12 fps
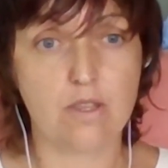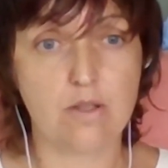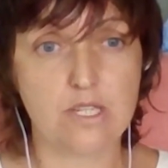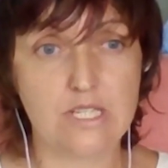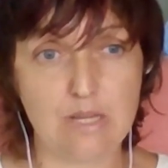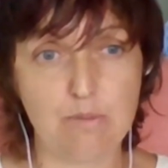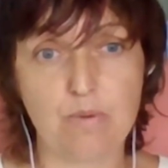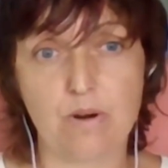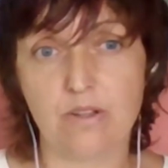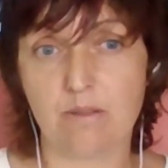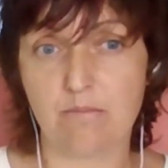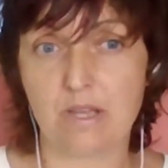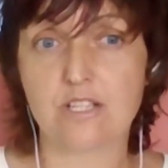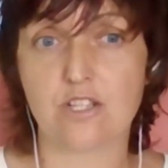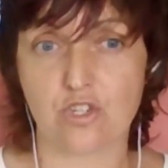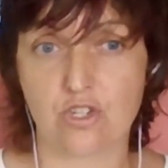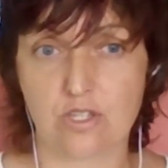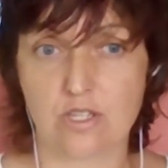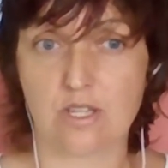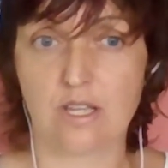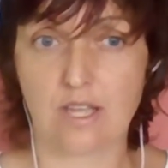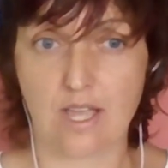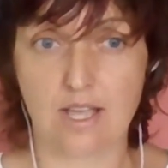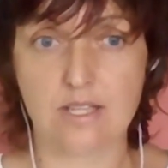the deeper the messages that the
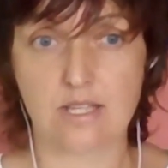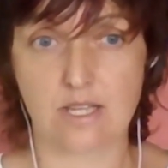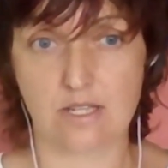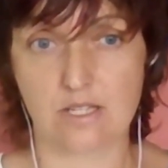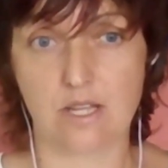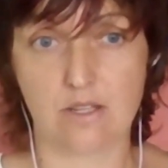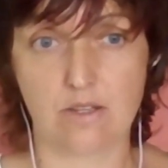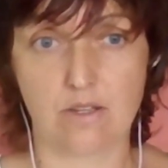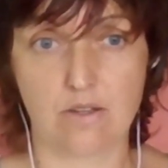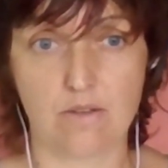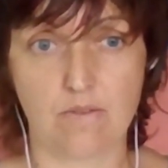cats can tell you.